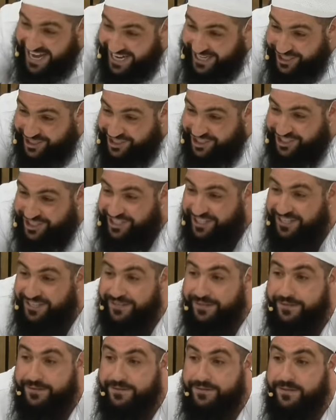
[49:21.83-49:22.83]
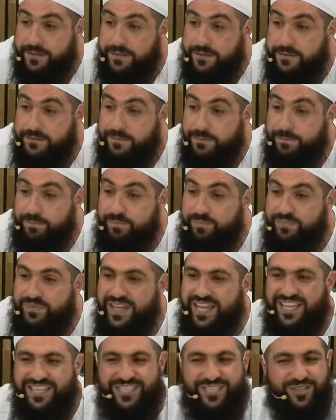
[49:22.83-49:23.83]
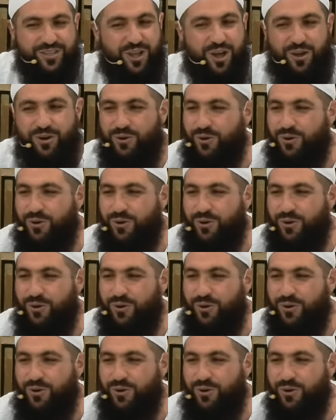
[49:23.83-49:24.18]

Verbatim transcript: marriage, it's not